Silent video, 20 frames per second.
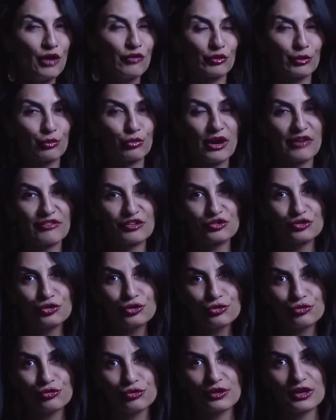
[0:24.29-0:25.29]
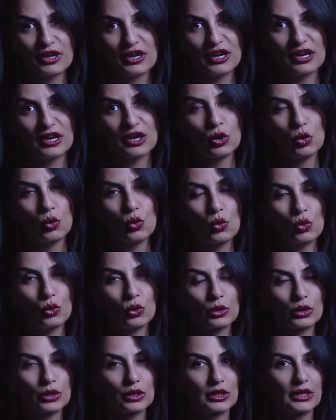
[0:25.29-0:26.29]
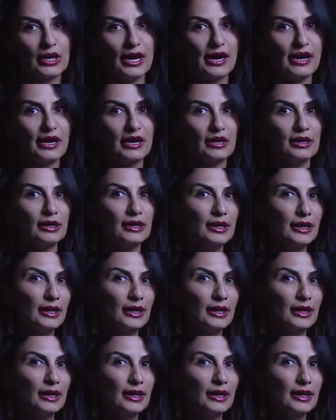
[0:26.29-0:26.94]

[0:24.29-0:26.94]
for private tutoring or uh,